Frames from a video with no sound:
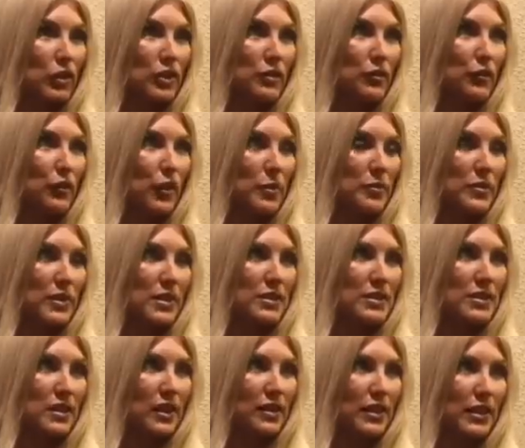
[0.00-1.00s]
learned from these
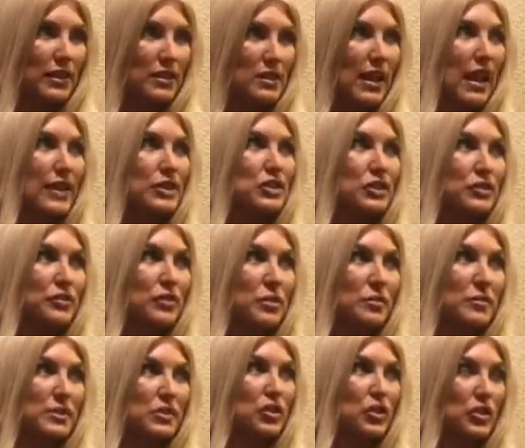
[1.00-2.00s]
delegates, actually, for the
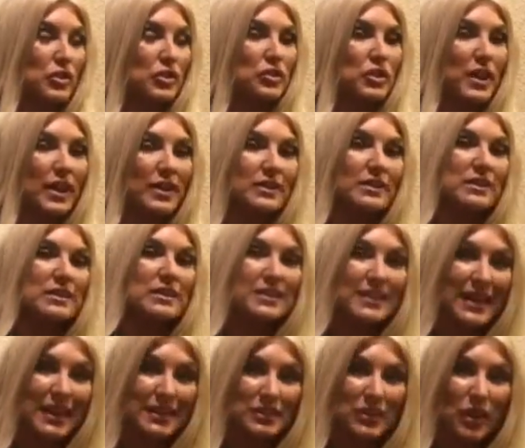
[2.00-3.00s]
Miss Earth United
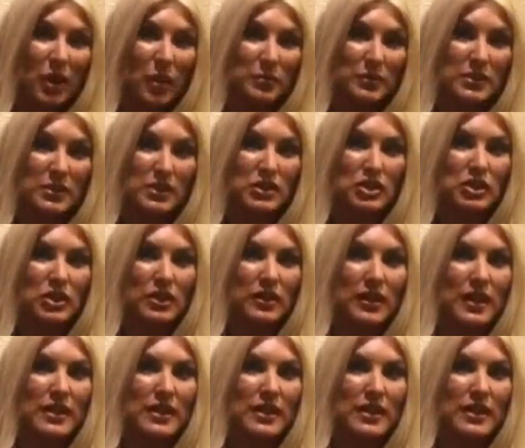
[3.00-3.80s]
States competition,